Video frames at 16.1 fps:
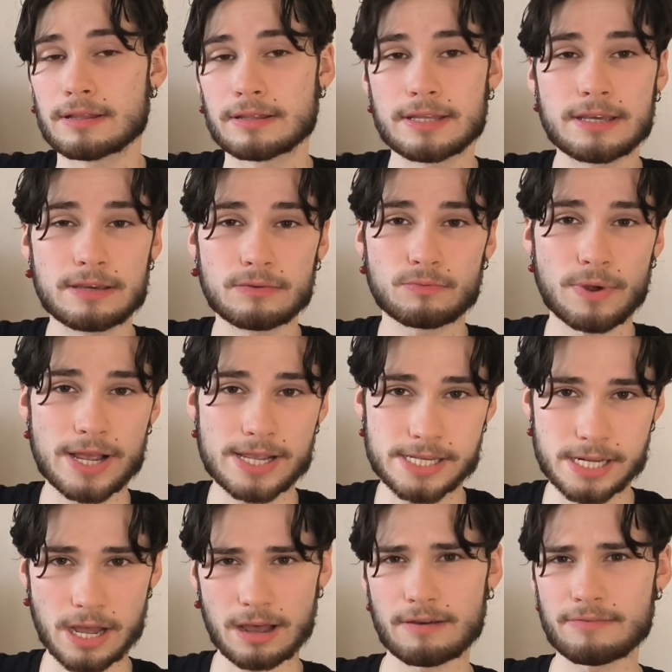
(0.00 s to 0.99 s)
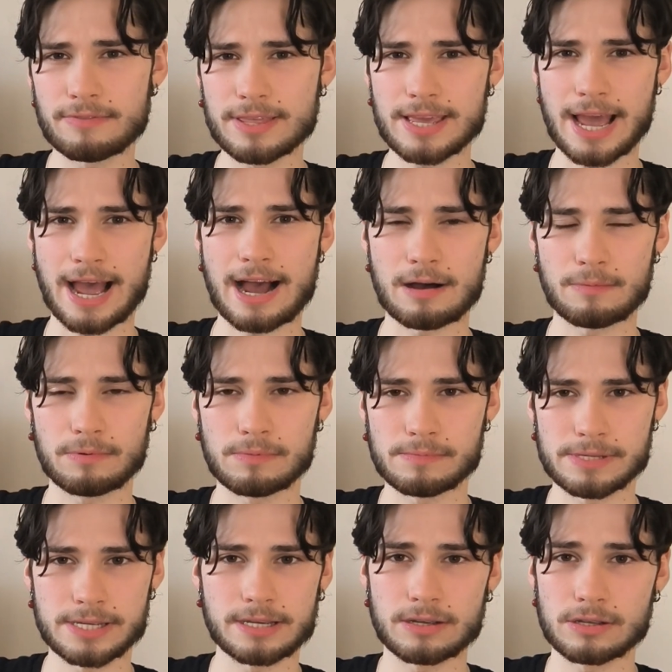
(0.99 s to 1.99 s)
The rest of the
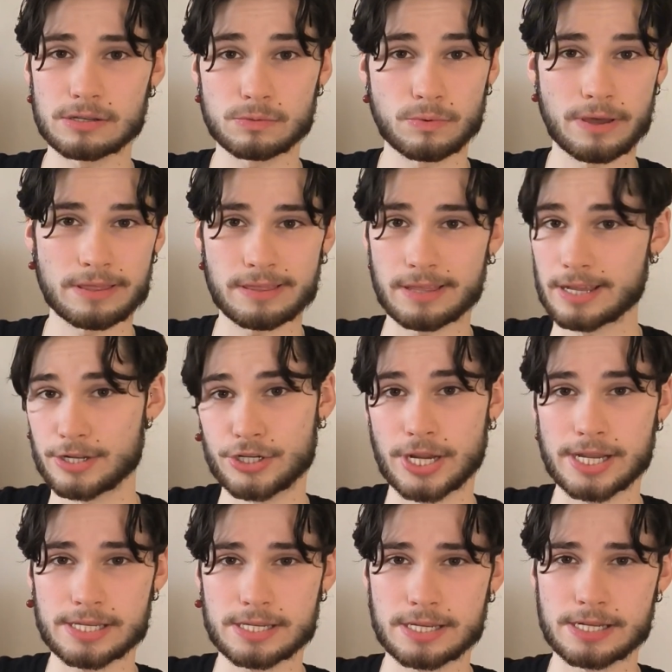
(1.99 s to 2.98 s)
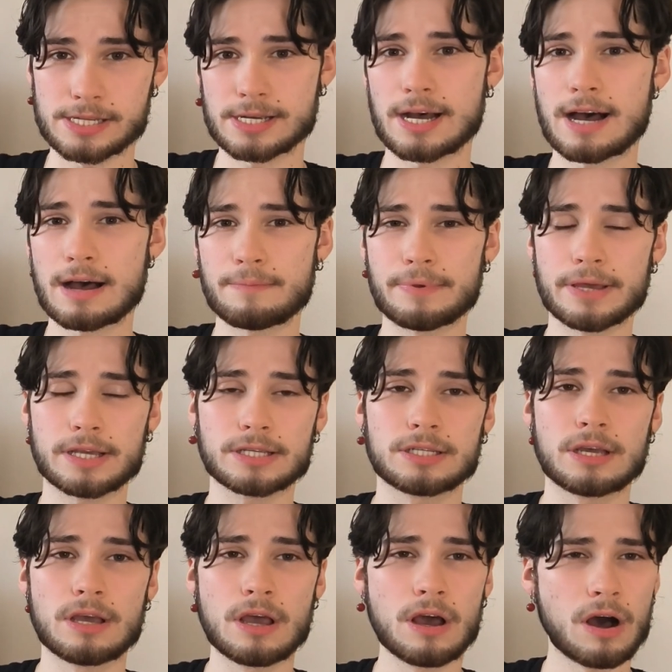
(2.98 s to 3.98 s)
album deals with adjacent
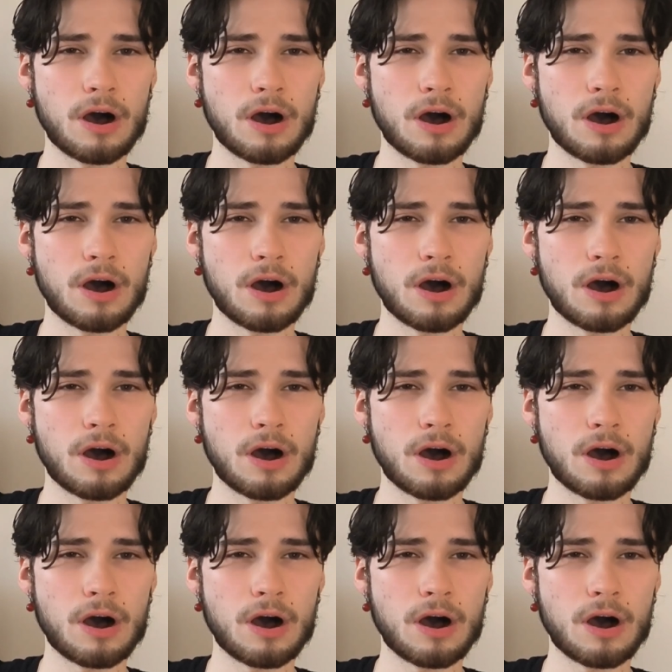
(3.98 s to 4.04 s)
topics,